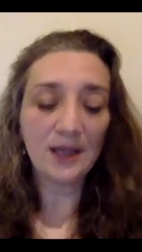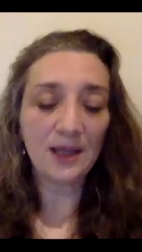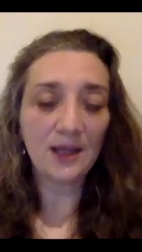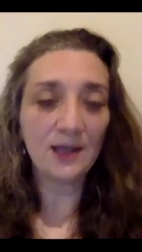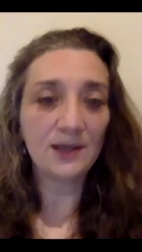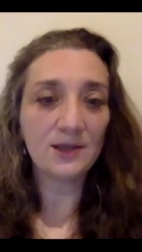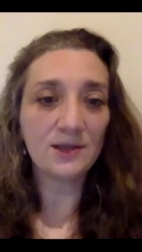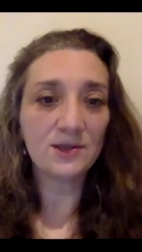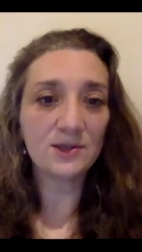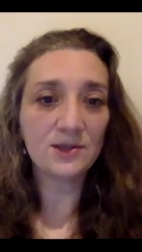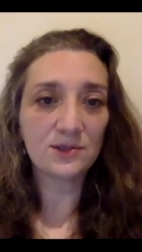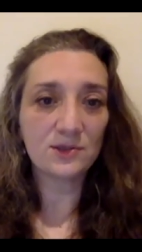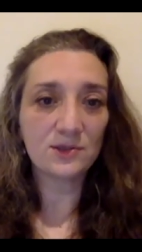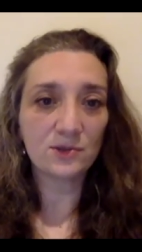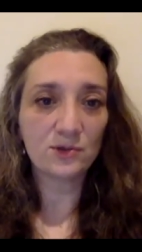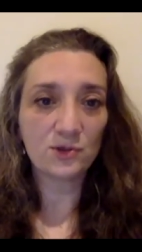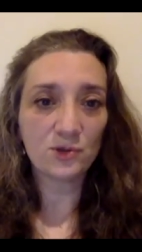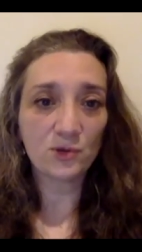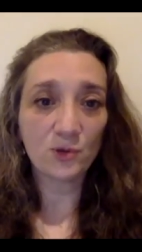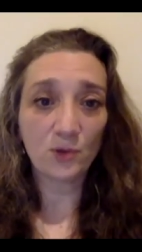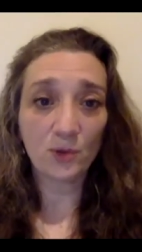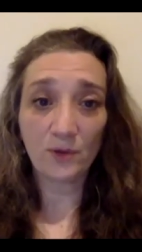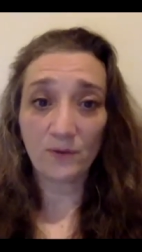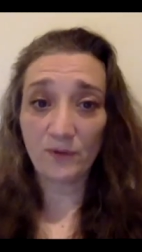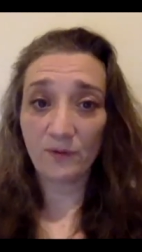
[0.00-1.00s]
is
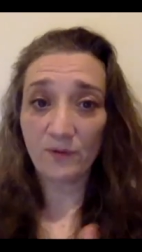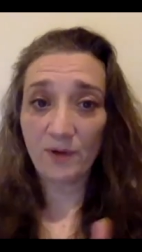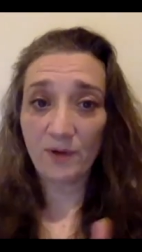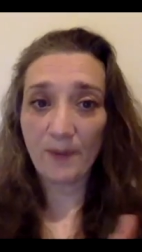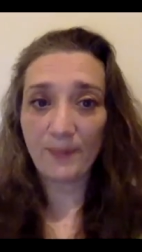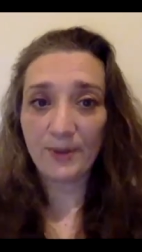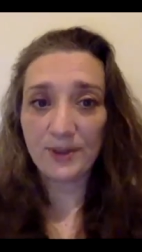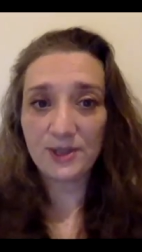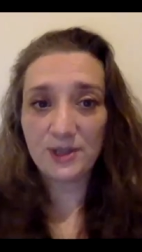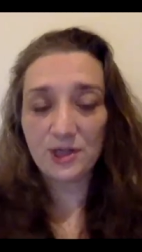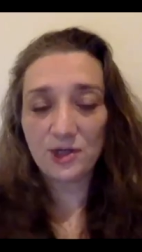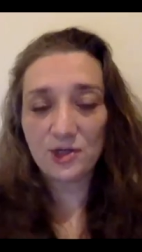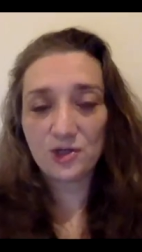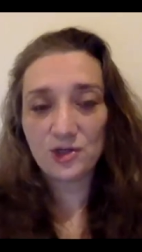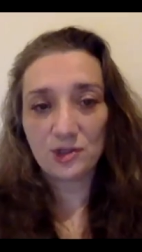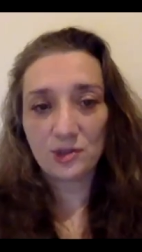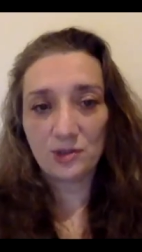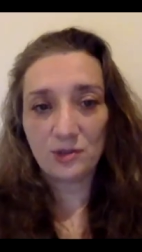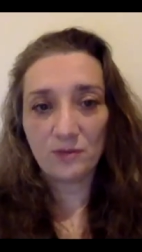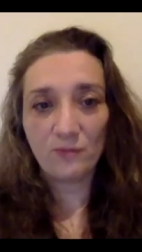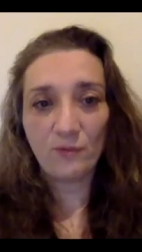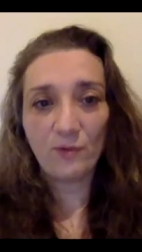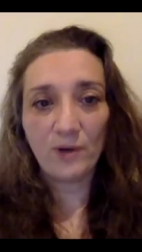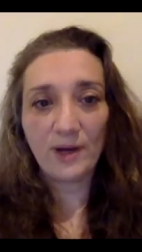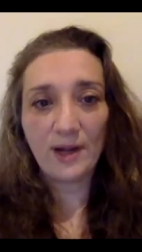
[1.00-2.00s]
sort of a repetition
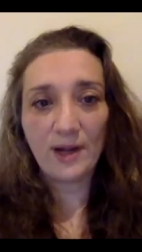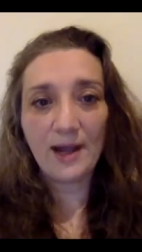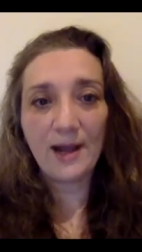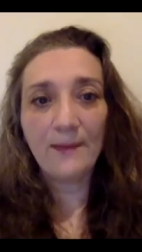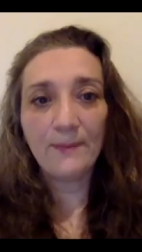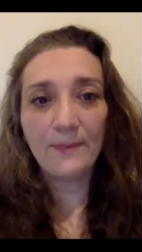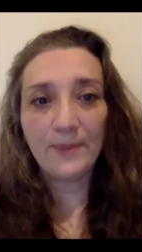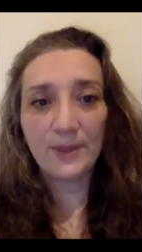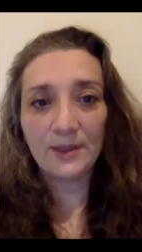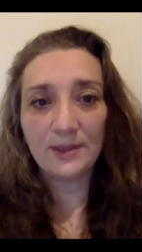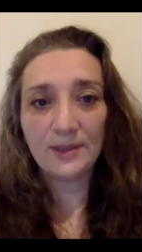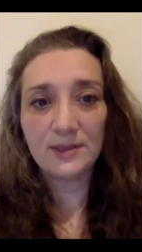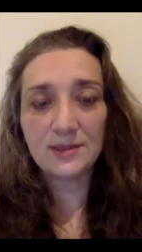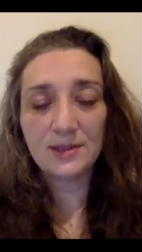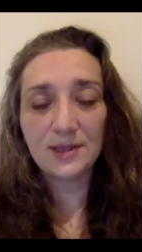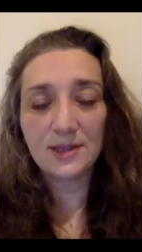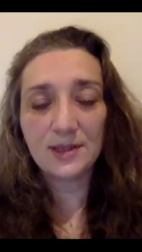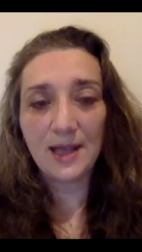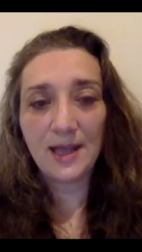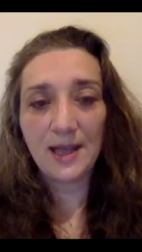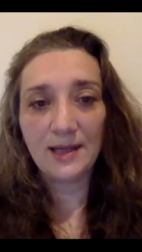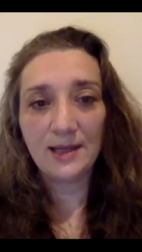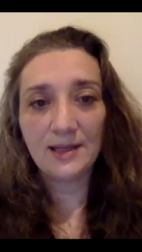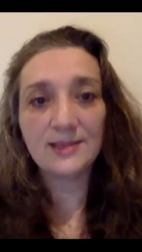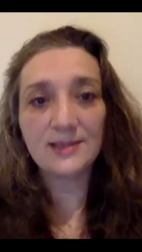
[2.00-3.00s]
of what happened
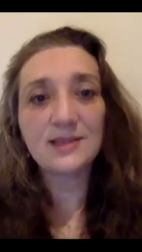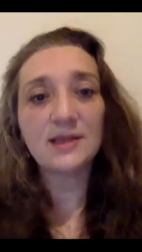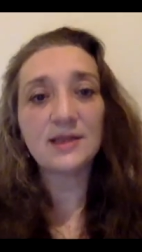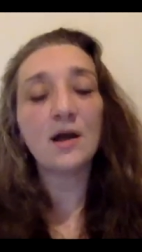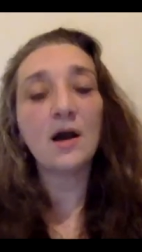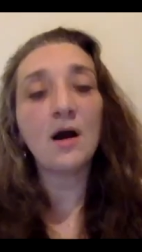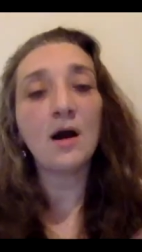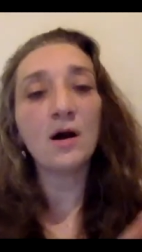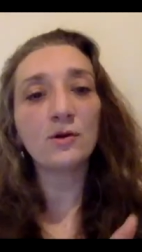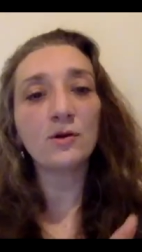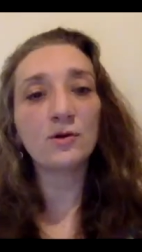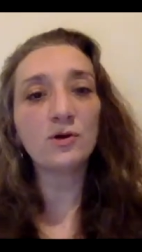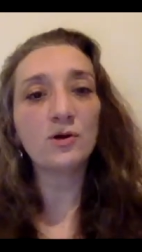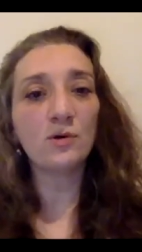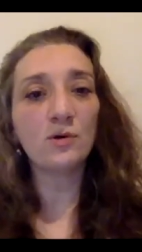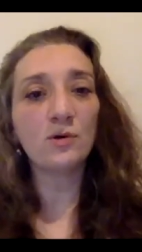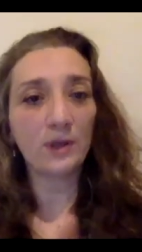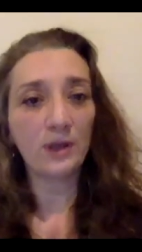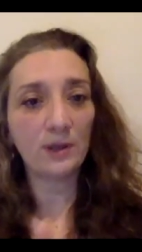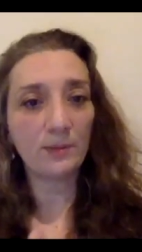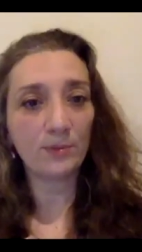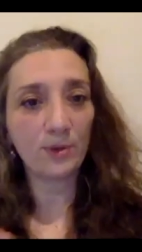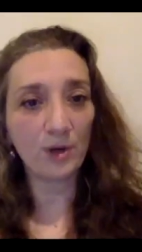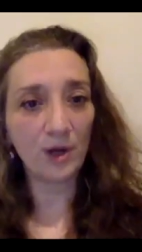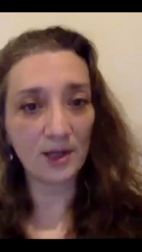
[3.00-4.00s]
and it's an
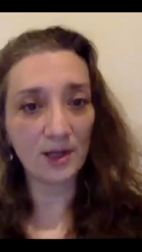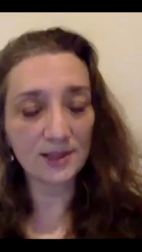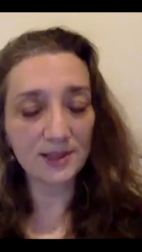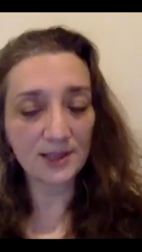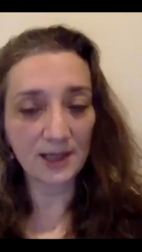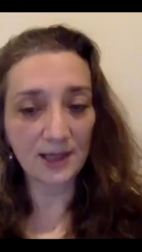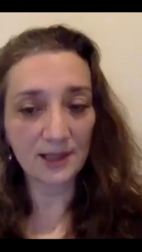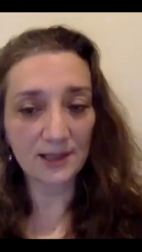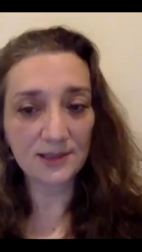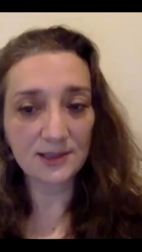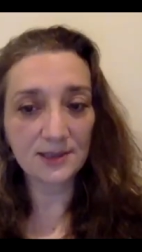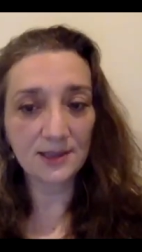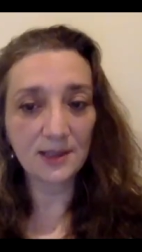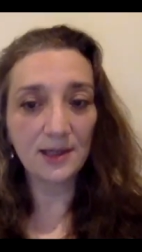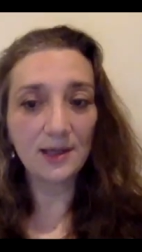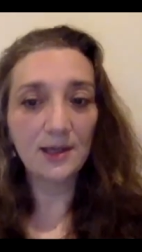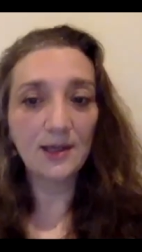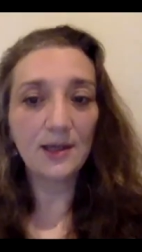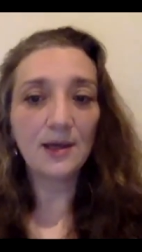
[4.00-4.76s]
ongoing process.